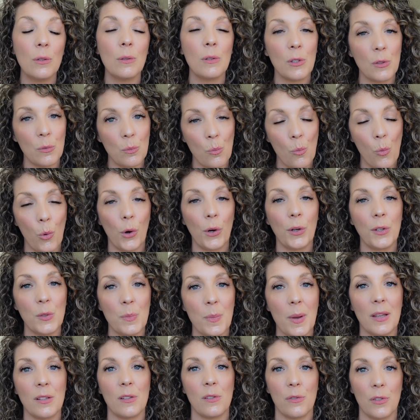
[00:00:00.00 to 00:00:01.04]
what works
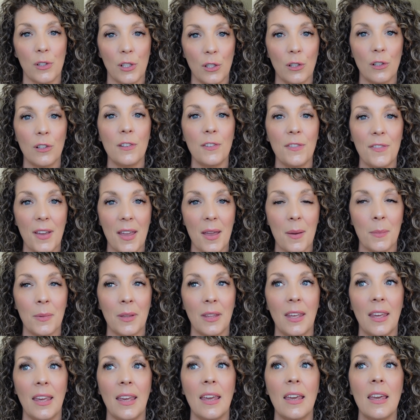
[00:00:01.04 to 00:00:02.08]
best for your
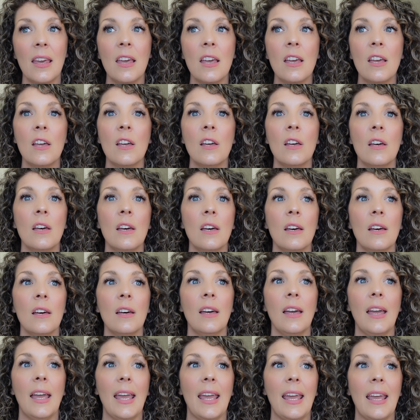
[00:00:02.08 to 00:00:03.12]
family.
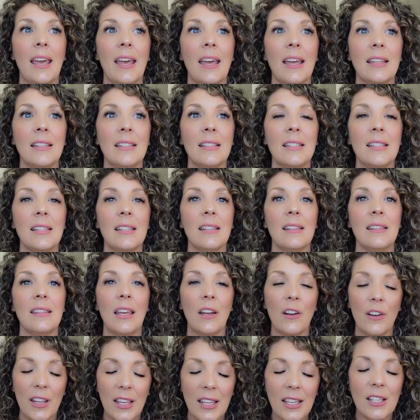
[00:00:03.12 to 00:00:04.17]
And
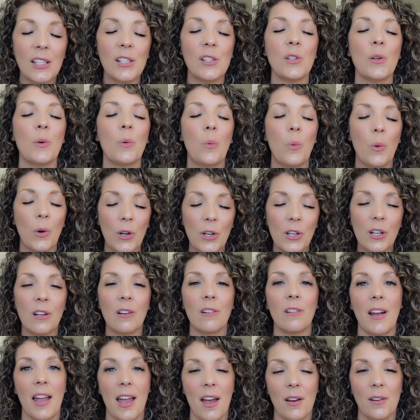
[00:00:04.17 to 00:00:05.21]
there is a
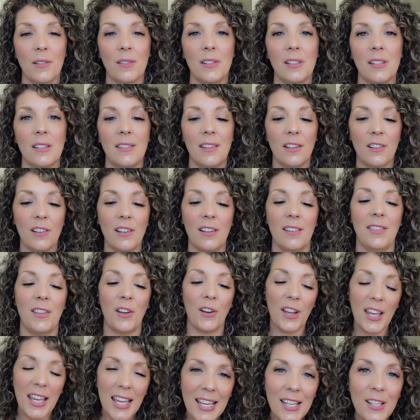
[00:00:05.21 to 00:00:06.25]
workaround.
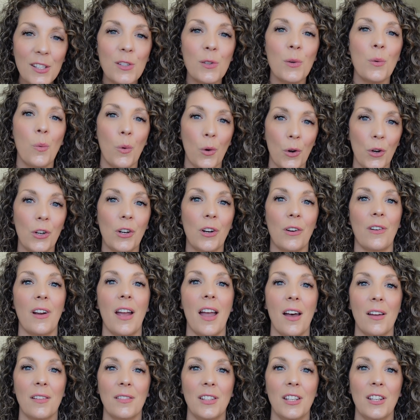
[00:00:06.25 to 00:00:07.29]
There is a
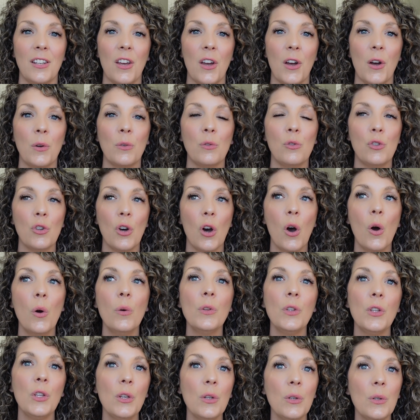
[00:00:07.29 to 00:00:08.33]
workaround.
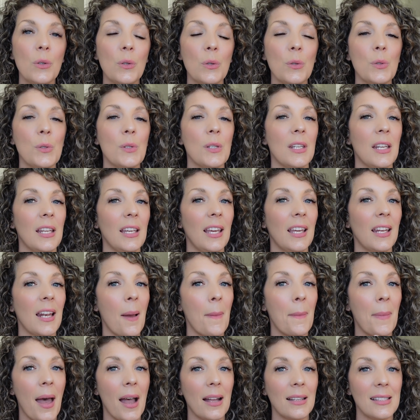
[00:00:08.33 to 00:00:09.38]
Don't use, and again,
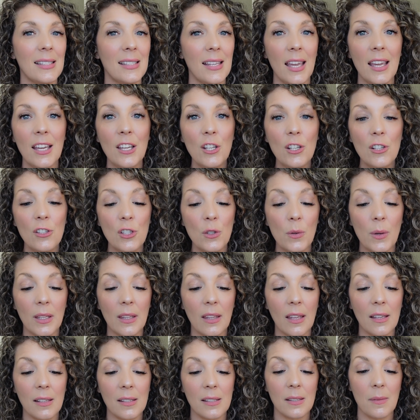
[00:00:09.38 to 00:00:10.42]
I'm not saying you're doing
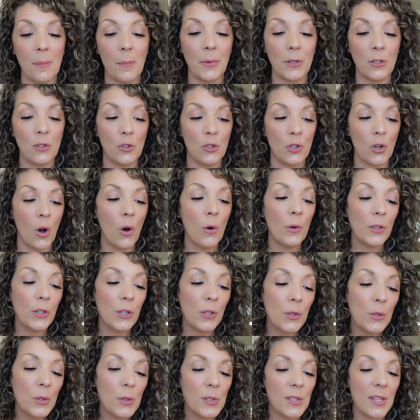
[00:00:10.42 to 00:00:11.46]
this, but don't
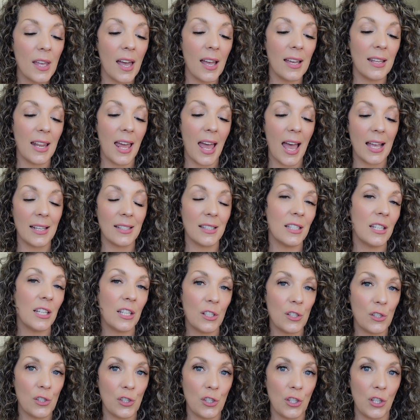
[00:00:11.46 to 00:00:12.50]
use that as an
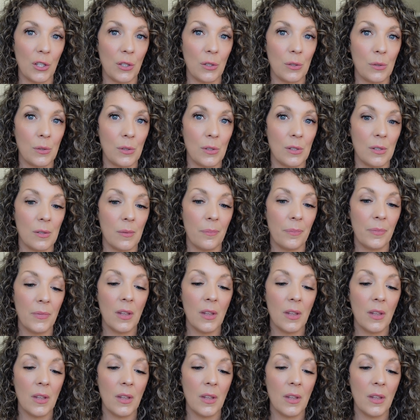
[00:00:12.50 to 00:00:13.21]
excuse